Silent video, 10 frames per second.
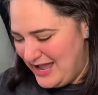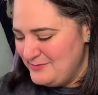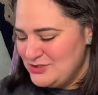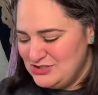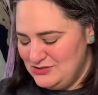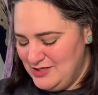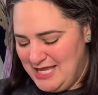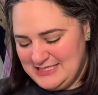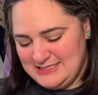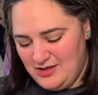I'm just doing
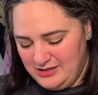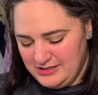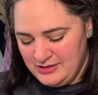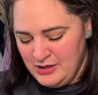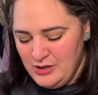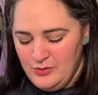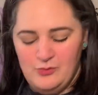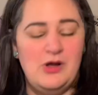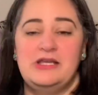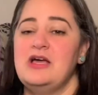a solid
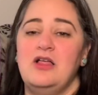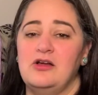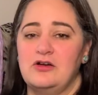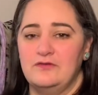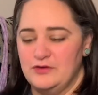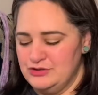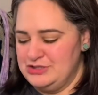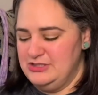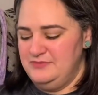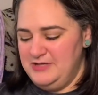one color
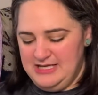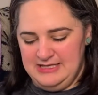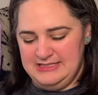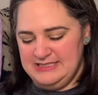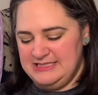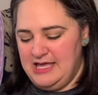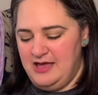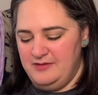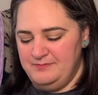version because, I